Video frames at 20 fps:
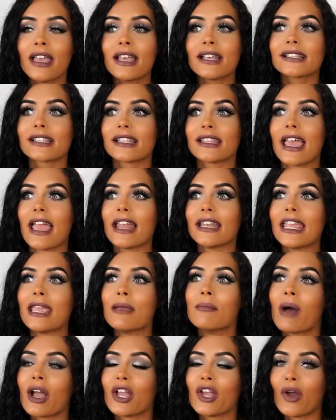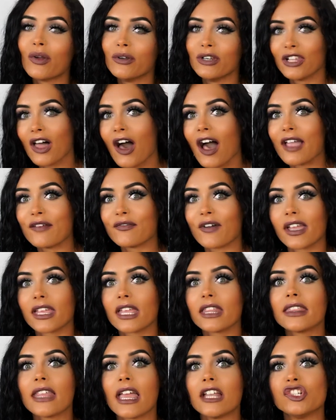So then in my own life, I
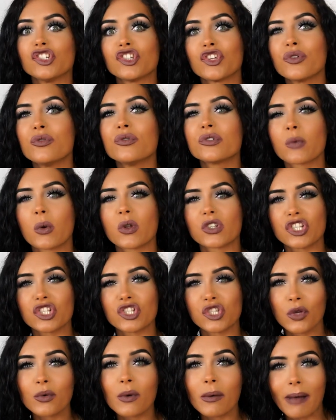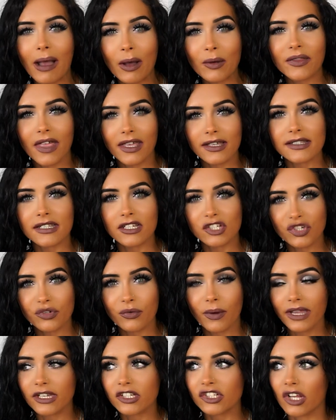can then choose what to do about that
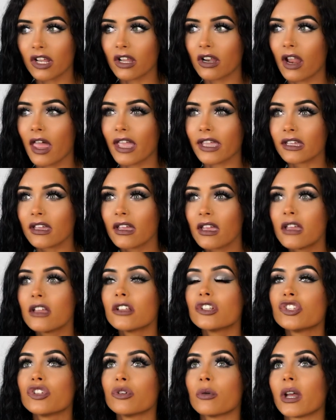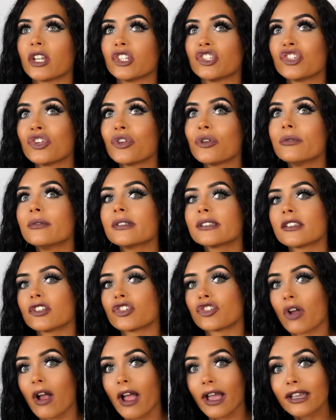situation. Like, do I choose to
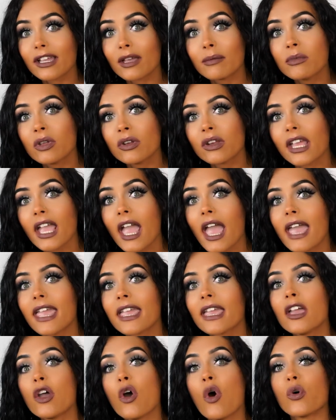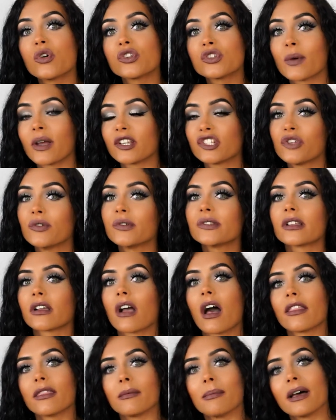try and communicate or do I choose to
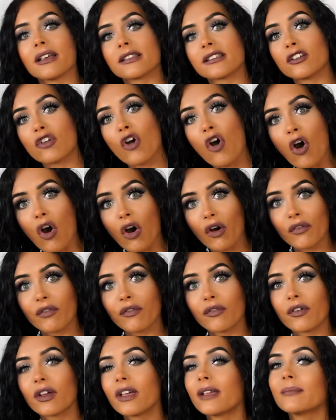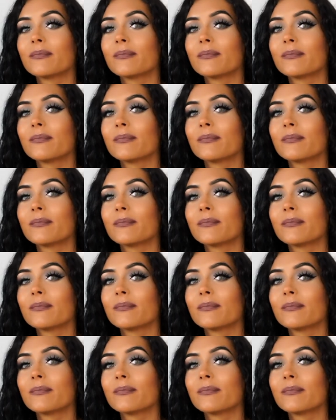cut the person off?